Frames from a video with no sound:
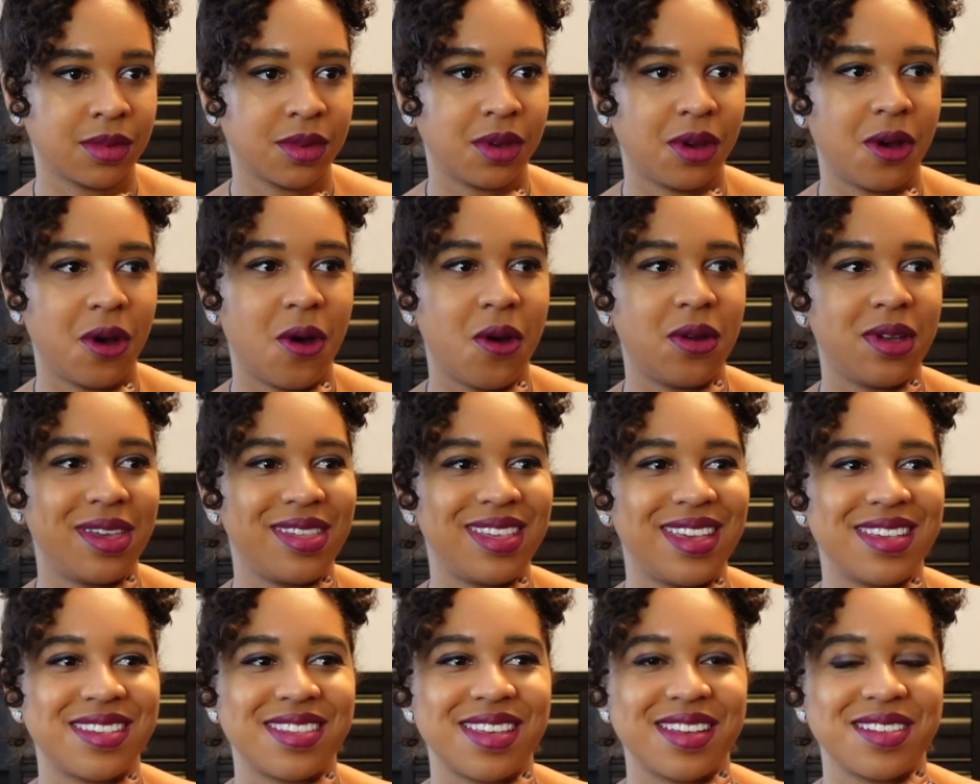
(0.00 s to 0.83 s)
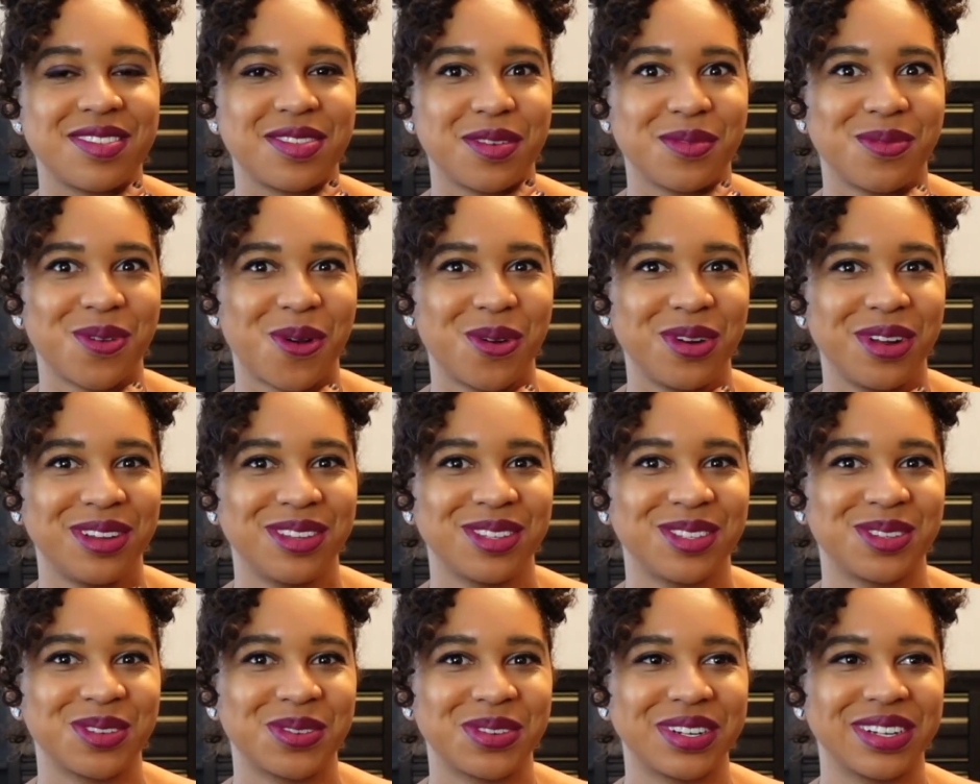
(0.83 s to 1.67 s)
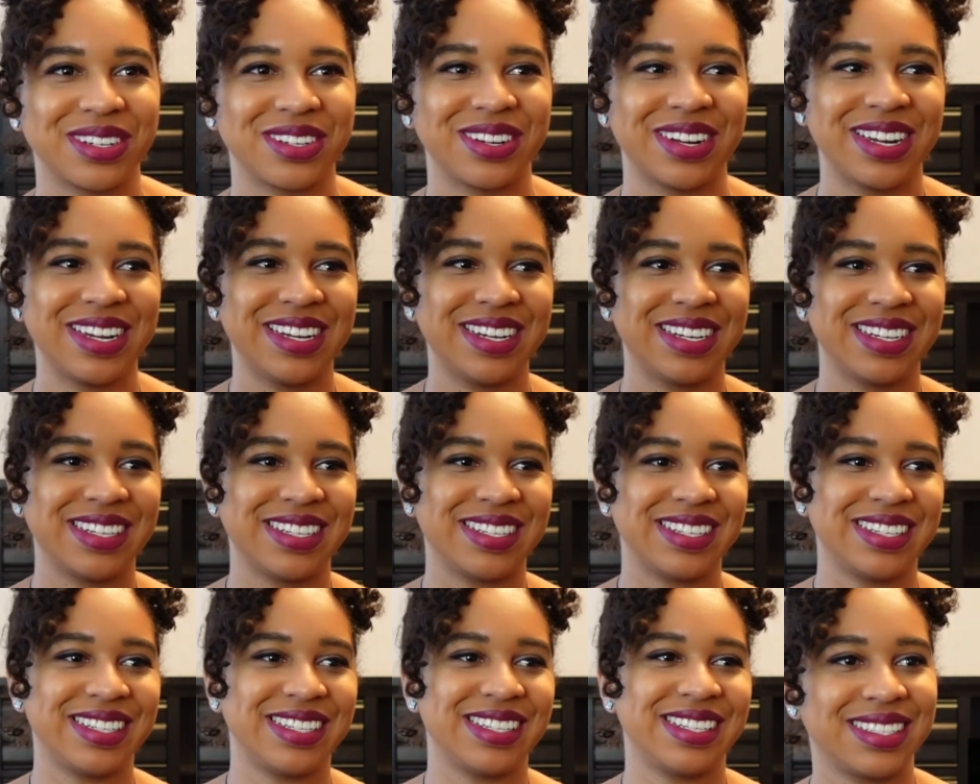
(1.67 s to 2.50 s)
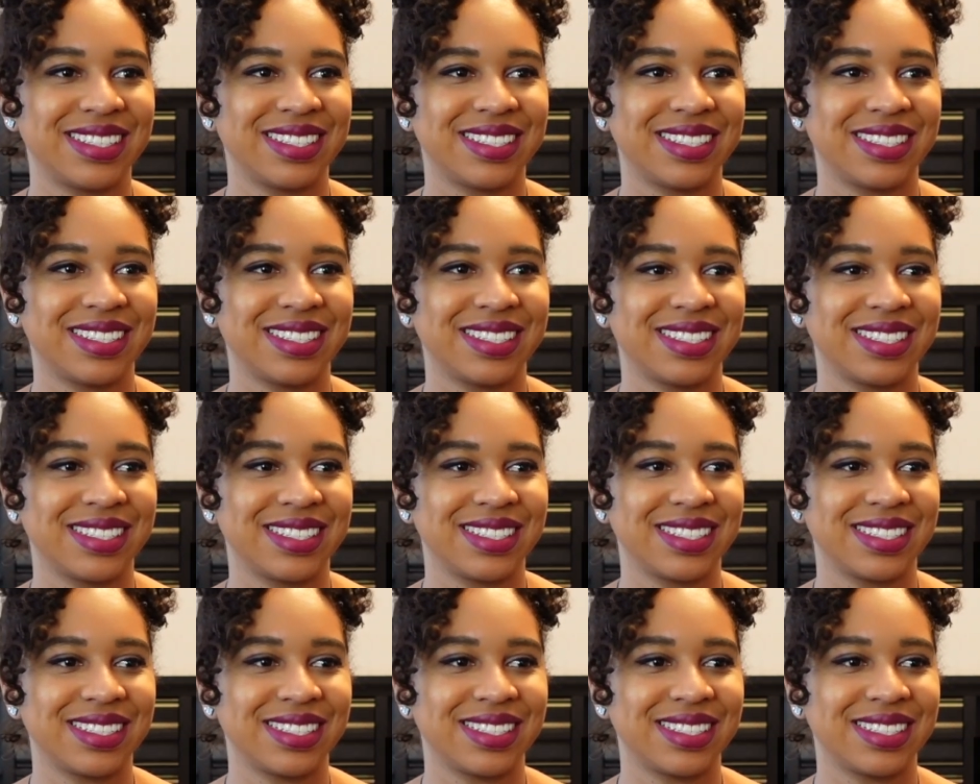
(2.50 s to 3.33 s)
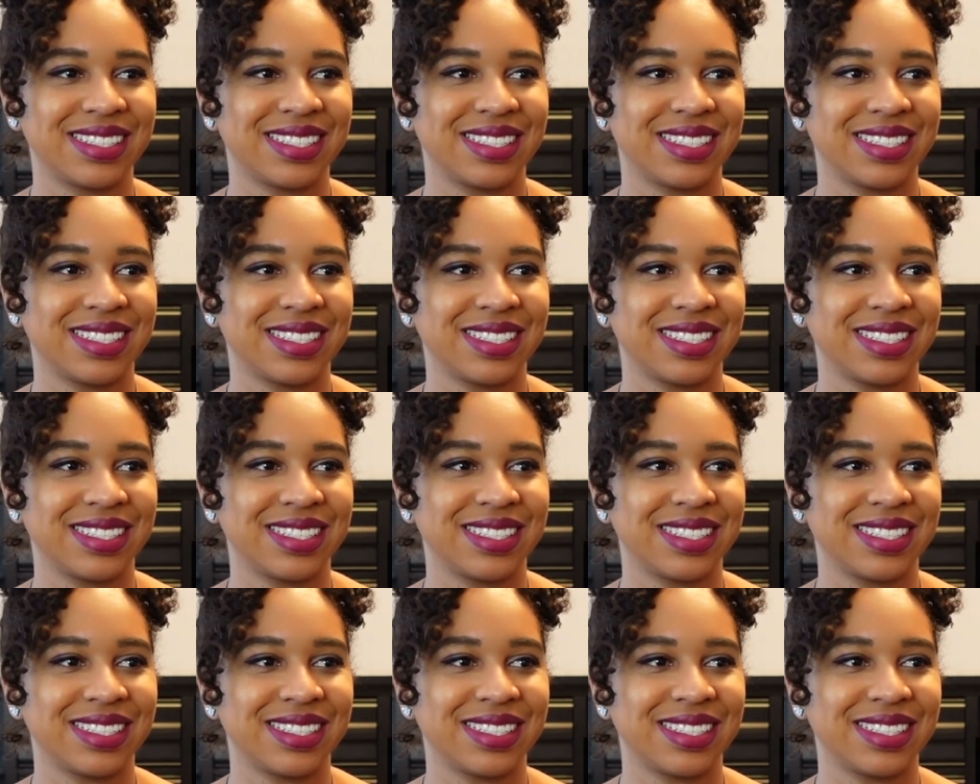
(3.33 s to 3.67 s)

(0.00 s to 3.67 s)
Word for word: Oh, he sees that's the Ronin sword, right? Oh, okay, we should keep staying.